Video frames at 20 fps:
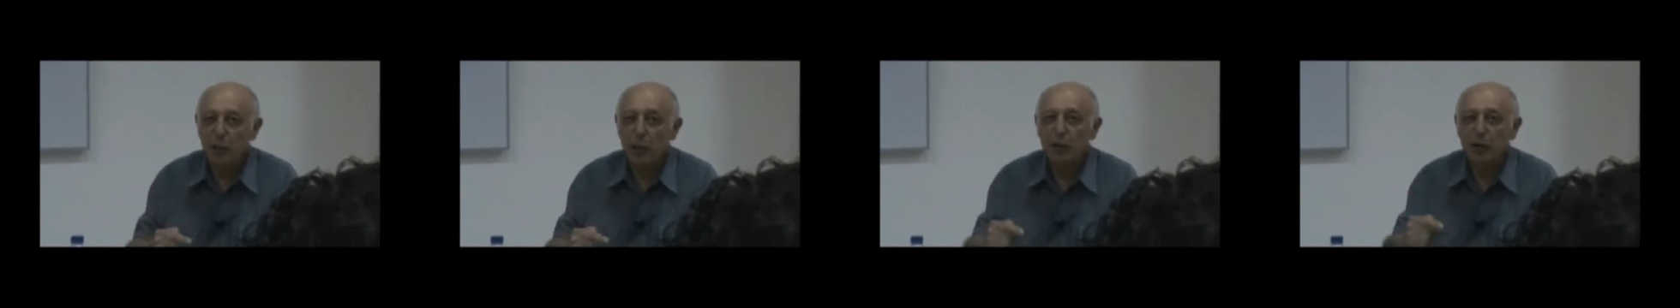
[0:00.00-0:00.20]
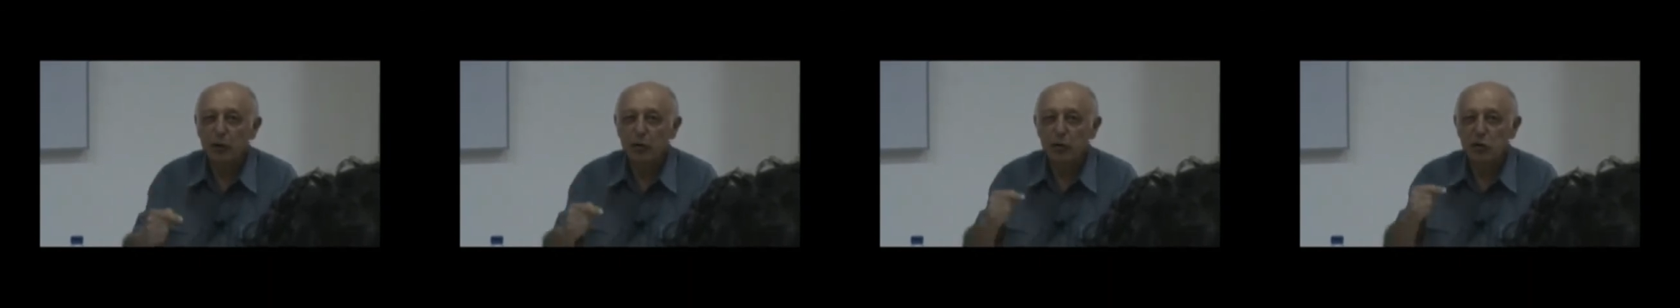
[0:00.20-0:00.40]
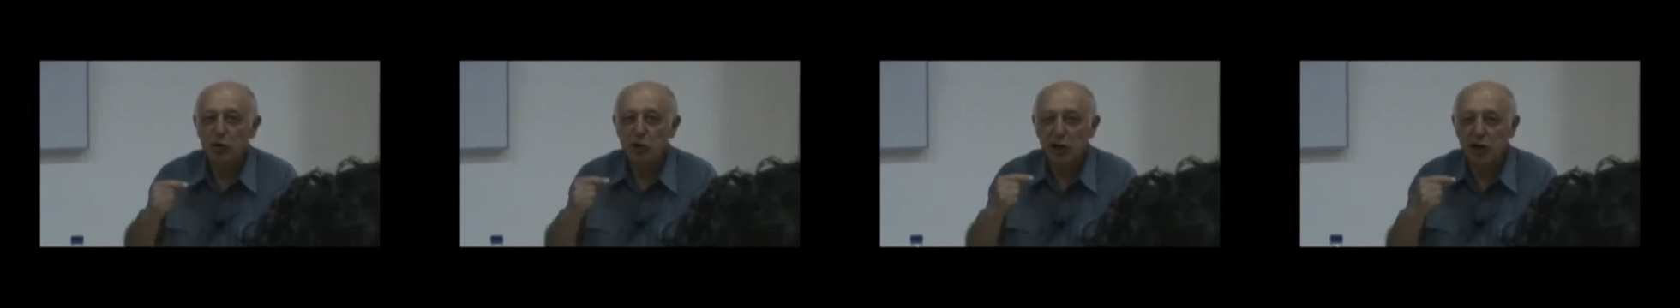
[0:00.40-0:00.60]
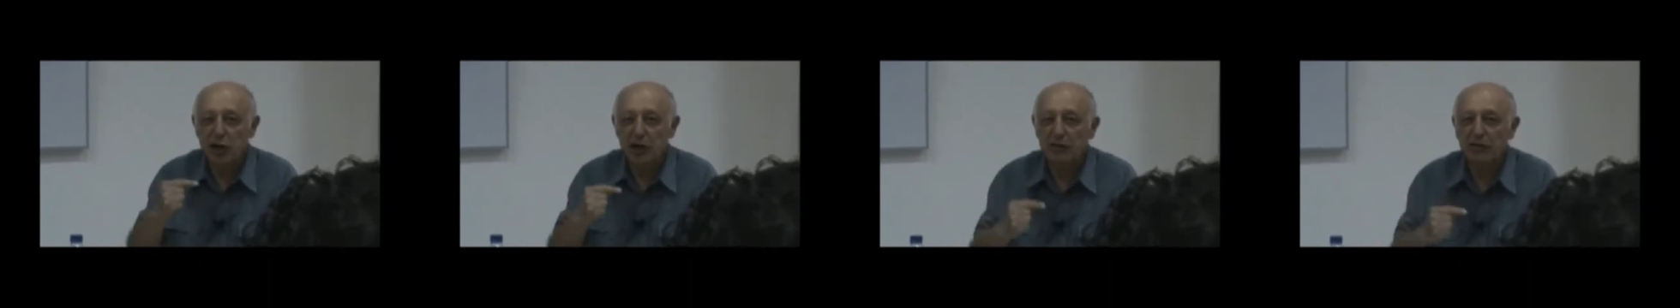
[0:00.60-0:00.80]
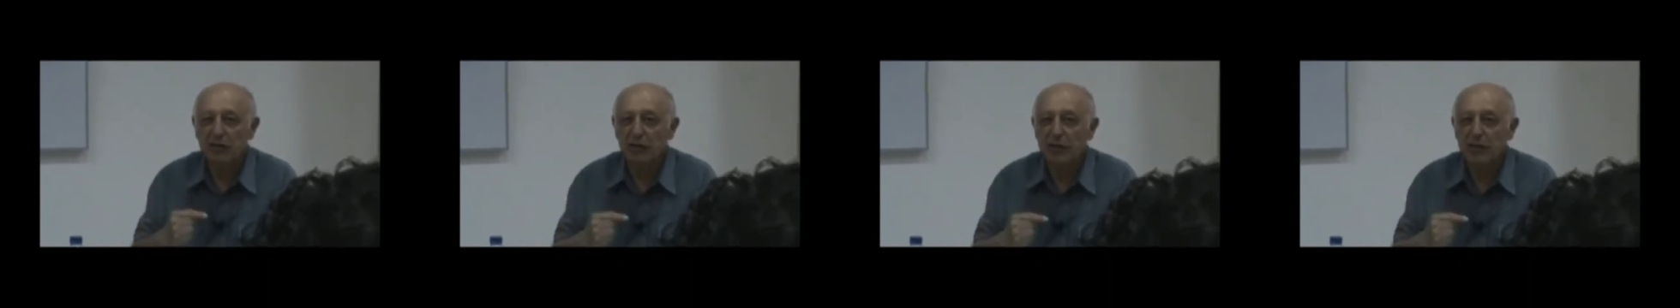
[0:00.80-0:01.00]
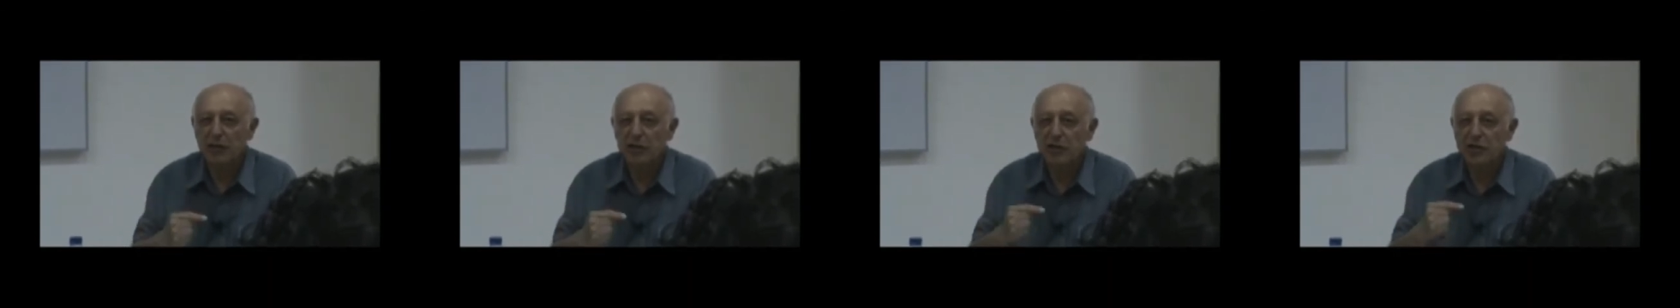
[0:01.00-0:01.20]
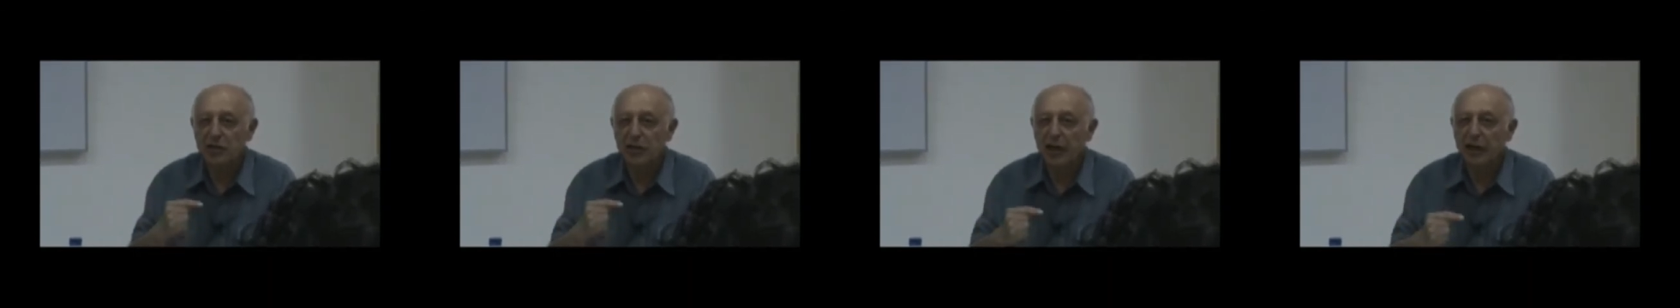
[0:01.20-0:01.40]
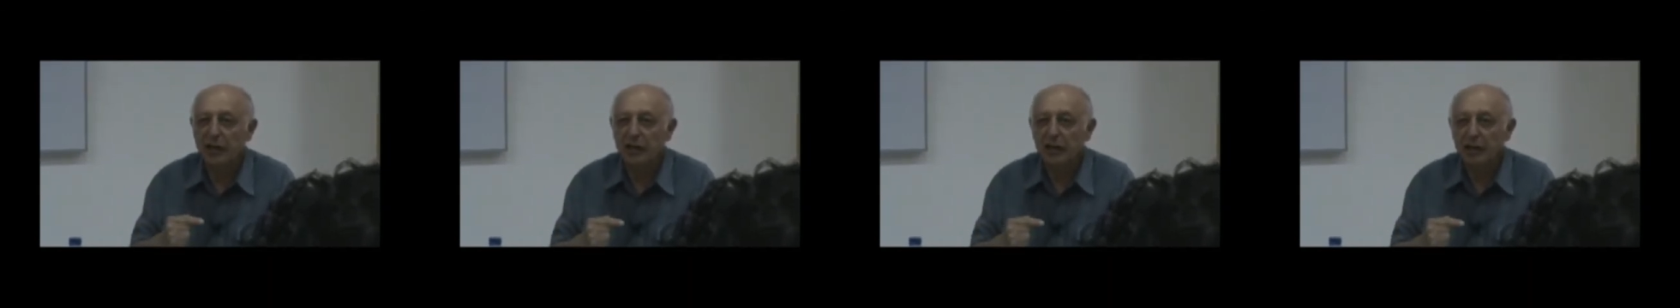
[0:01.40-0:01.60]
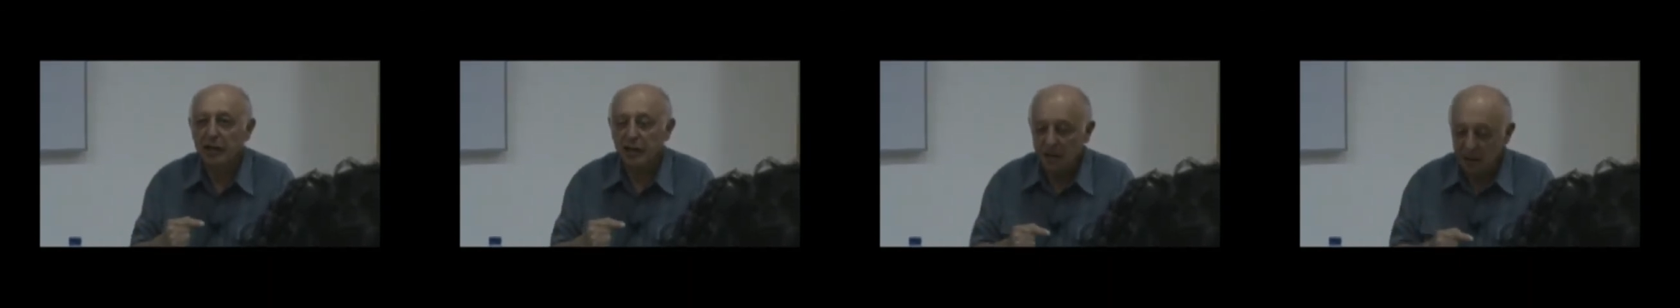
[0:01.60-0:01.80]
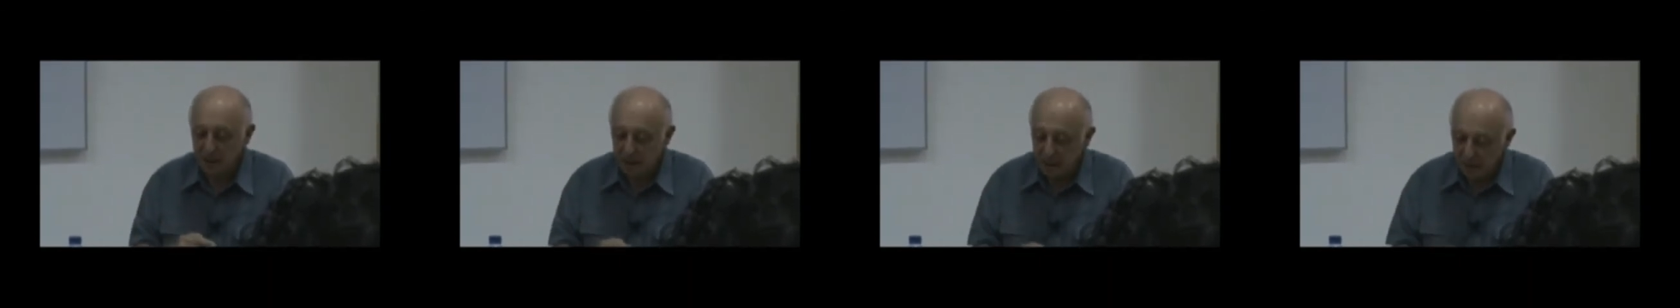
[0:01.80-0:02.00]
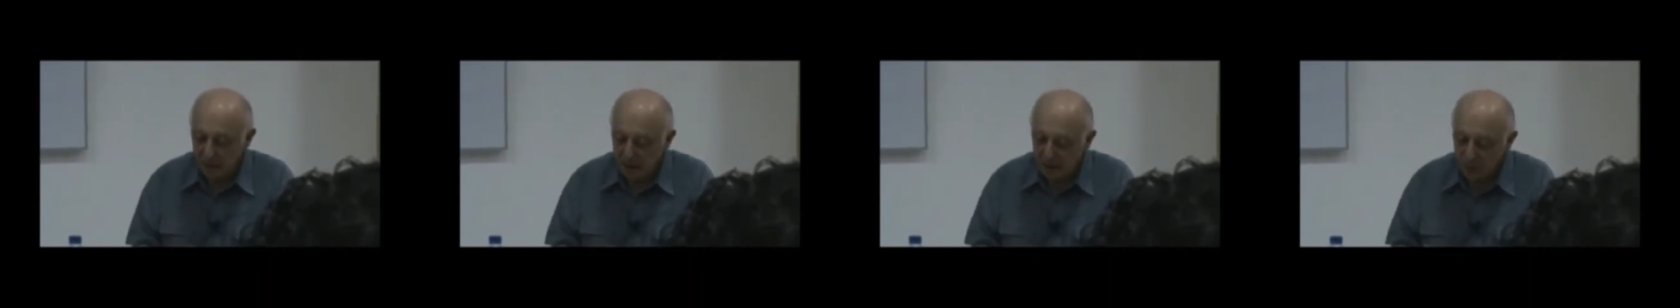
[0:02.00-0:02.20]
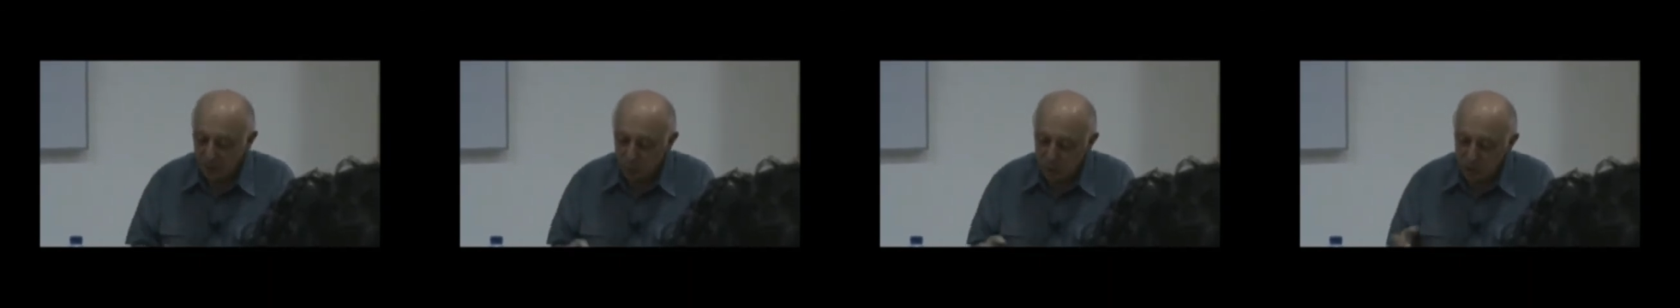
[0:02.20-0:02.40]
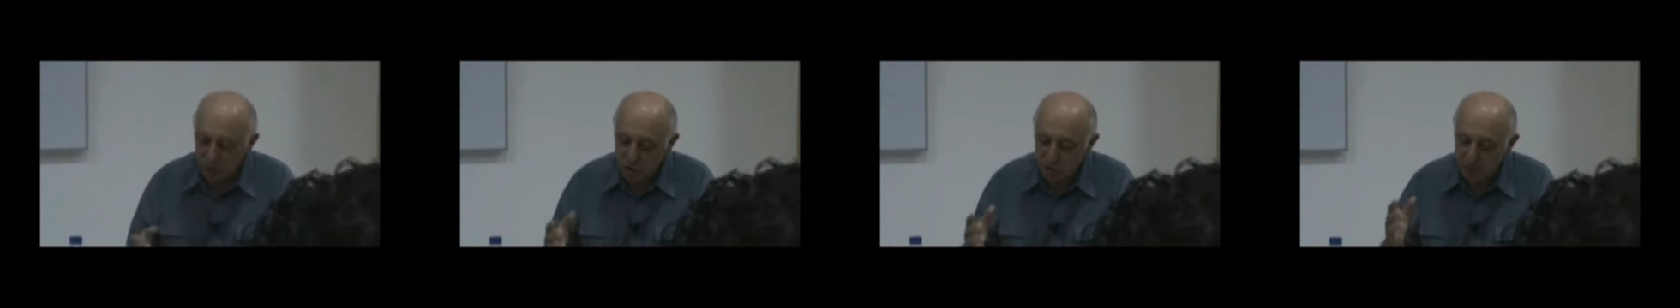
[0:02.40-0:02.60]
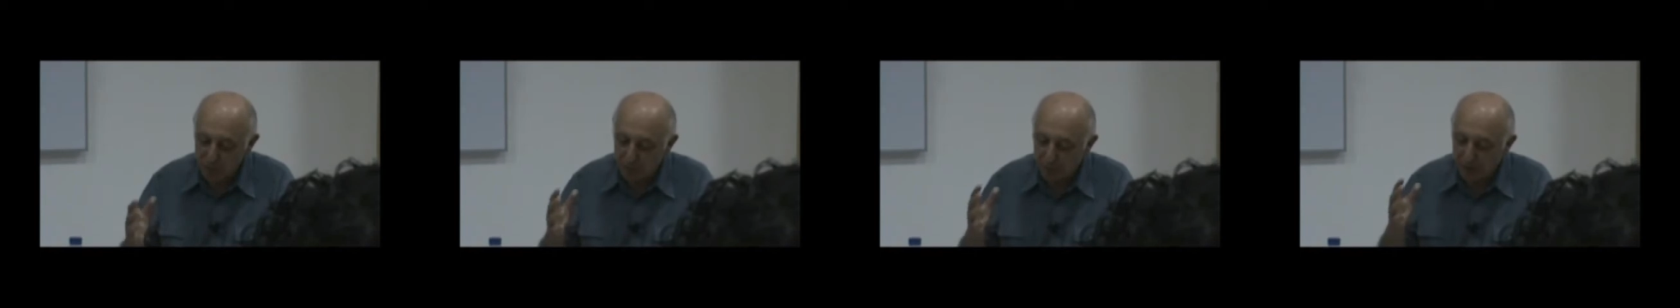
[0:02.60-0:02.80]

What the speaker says: We want to achieve a state in which,